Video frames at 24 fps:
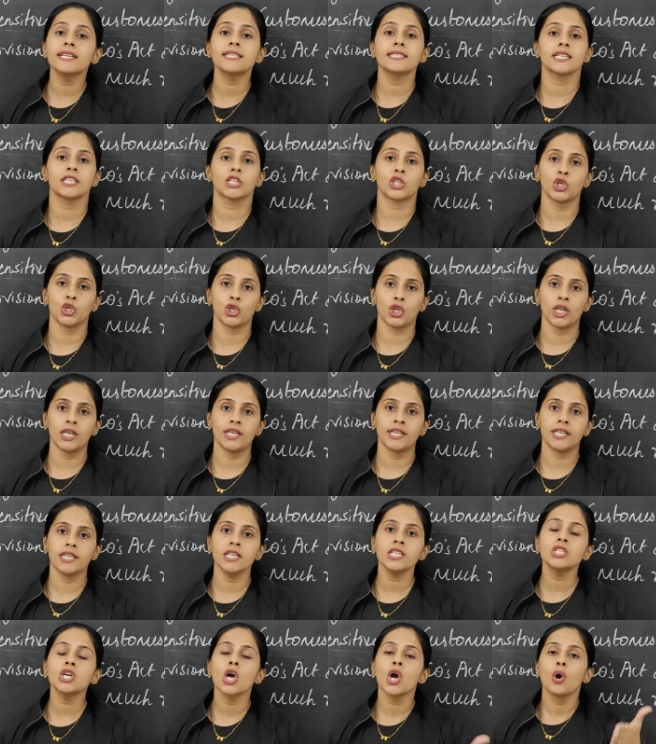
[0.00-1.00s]
sector
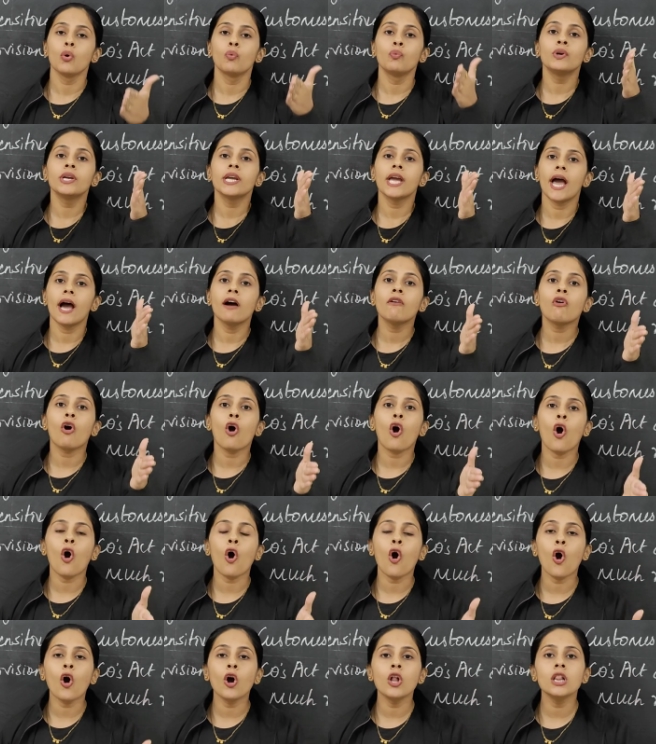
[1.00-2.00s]
utilities, we have
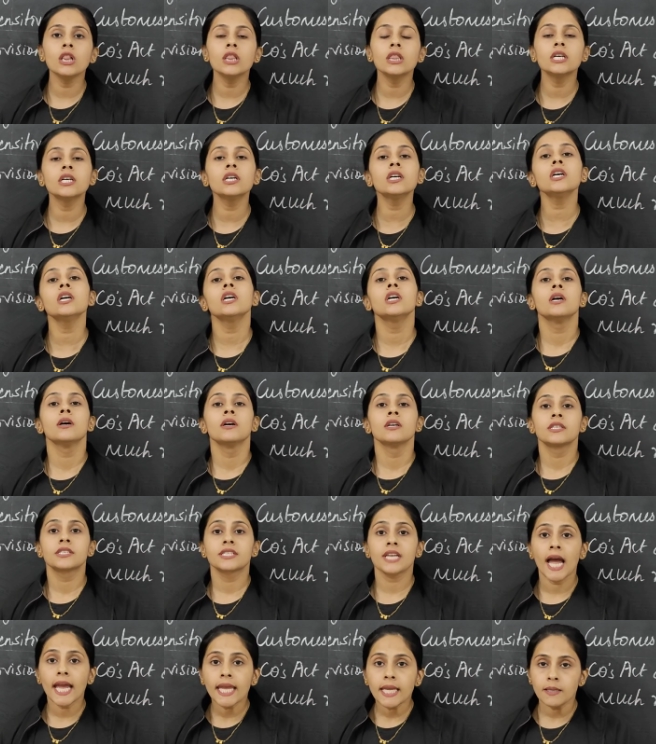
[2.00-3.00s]
all the
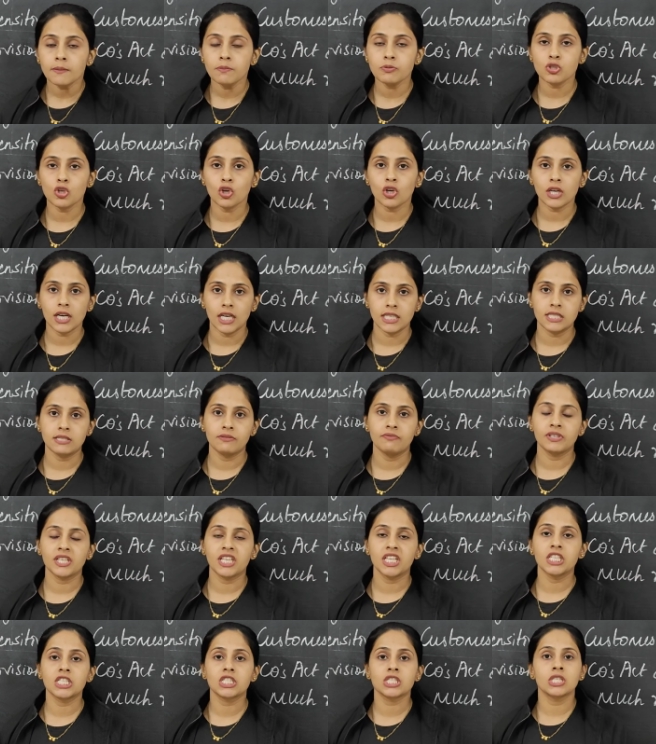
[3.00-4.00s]
types of
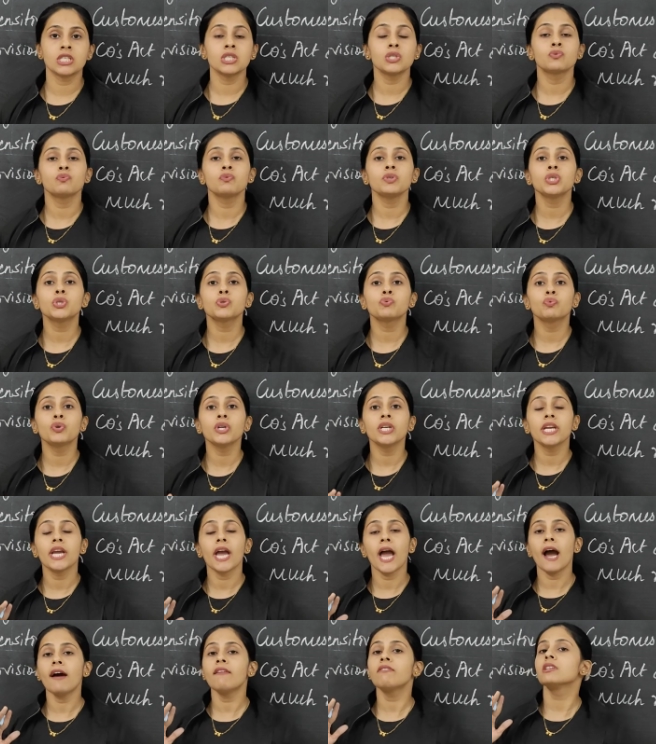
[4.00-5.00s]
classifications which
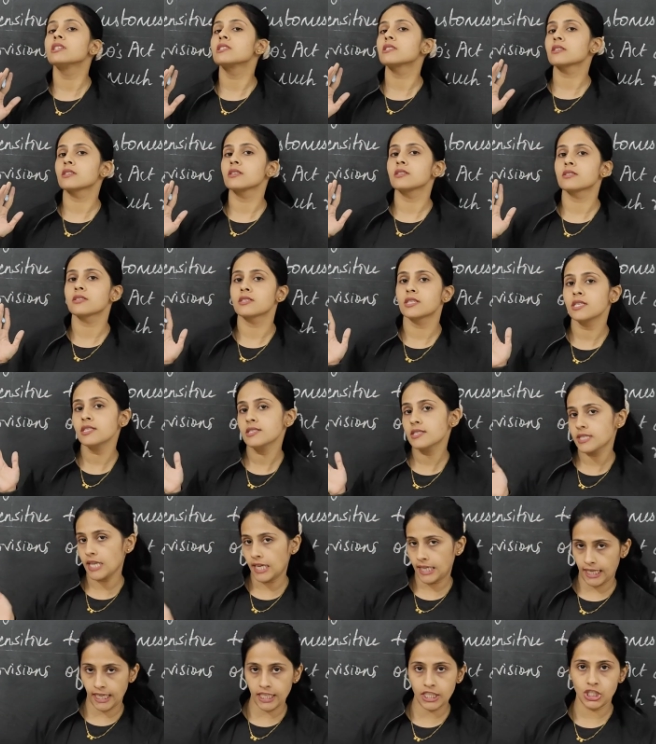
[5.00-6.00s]
we have discussed in
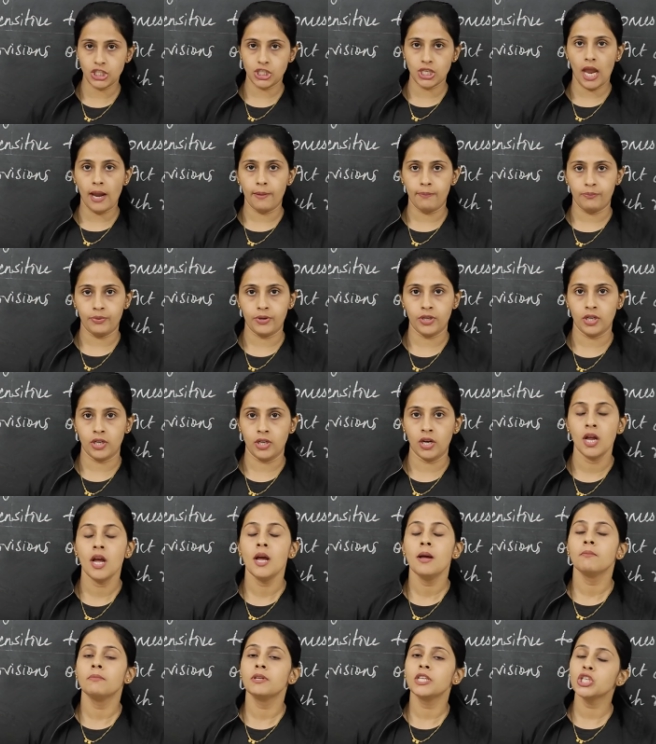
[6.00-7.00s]
second chapter.
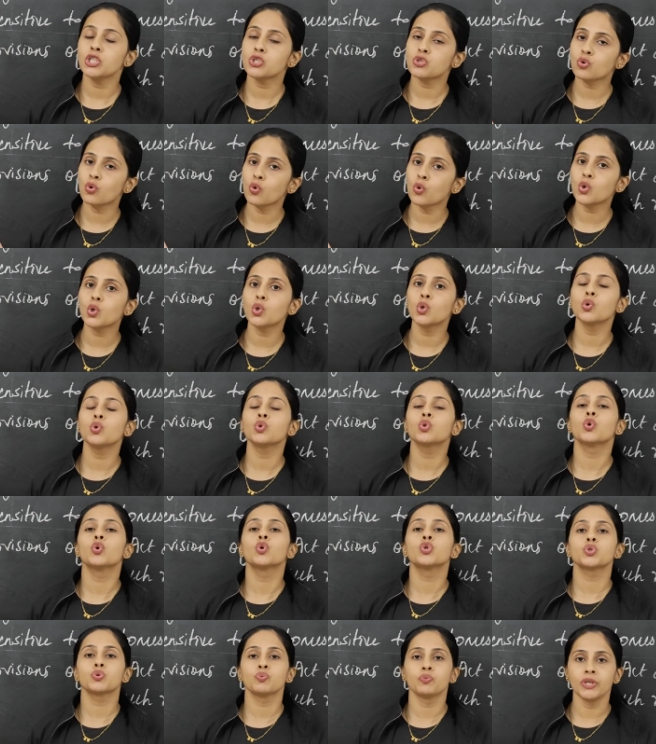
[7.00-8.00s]
Please go to
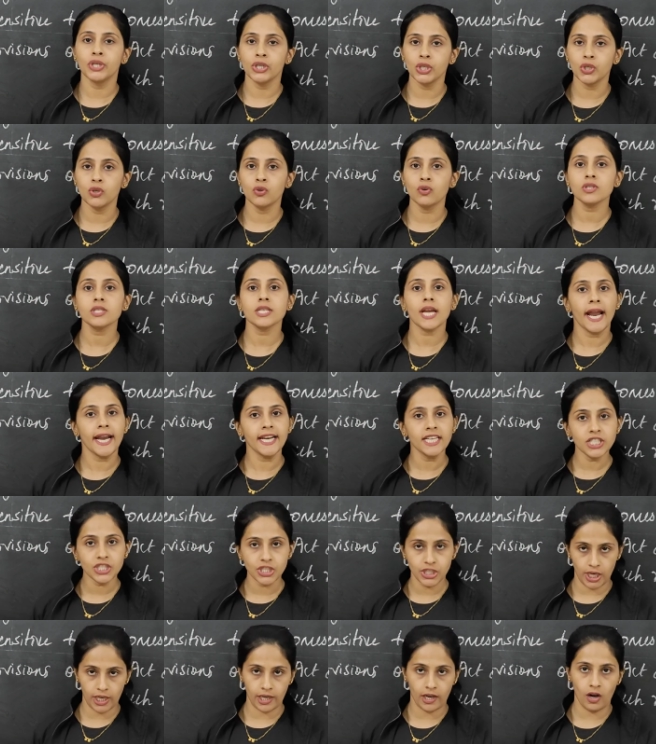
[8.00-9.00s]
those videos
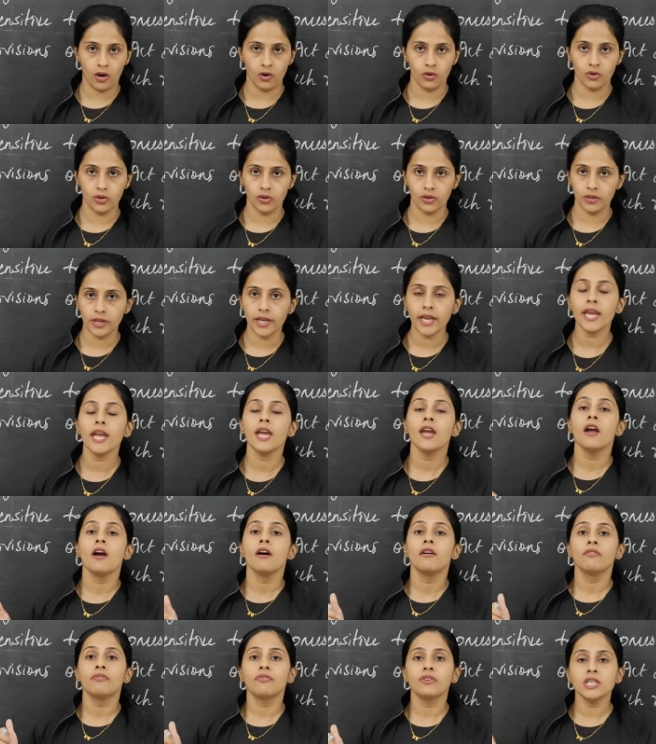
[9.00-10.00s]
and check out. Okay.
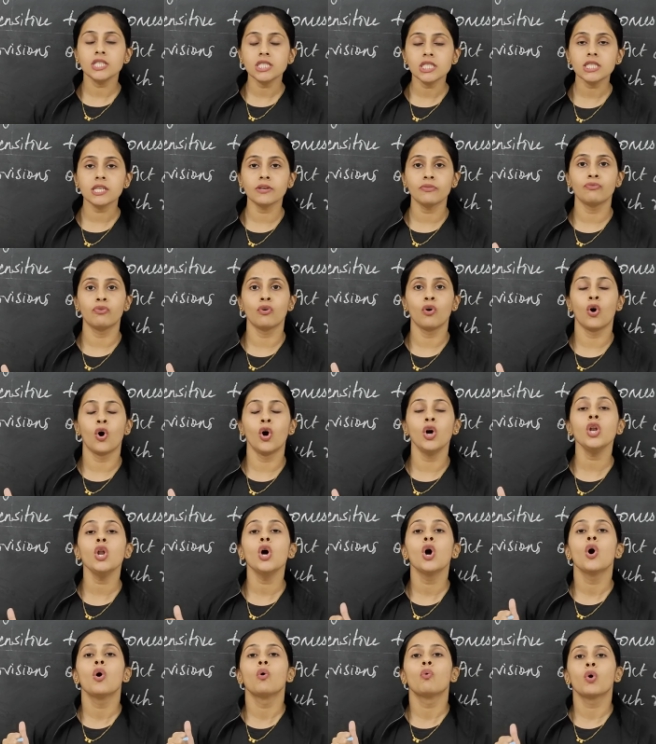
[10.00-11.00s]
First of all,
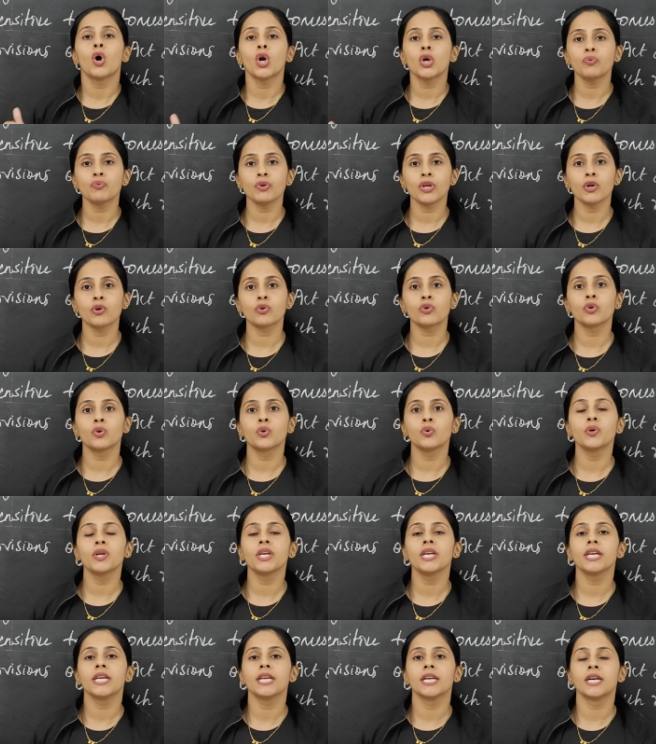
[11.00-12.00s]
what we have to
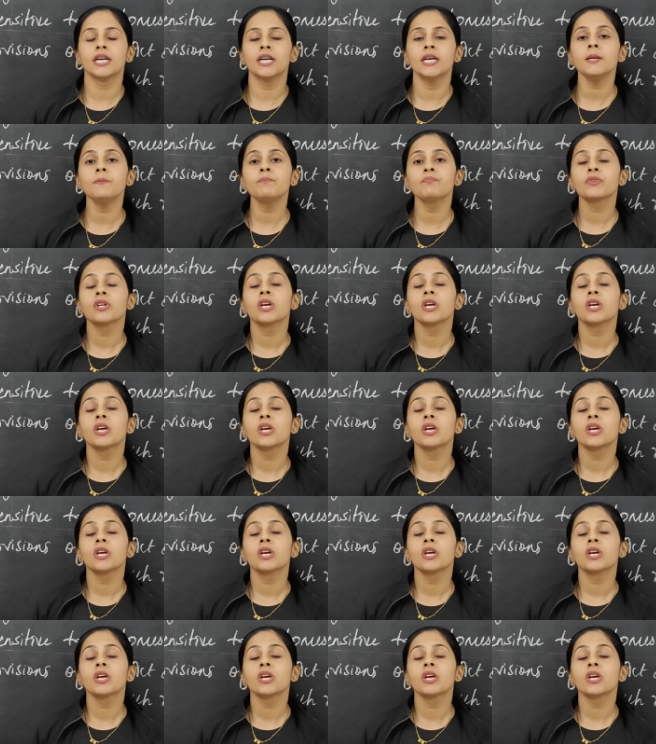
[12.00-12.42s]
do here,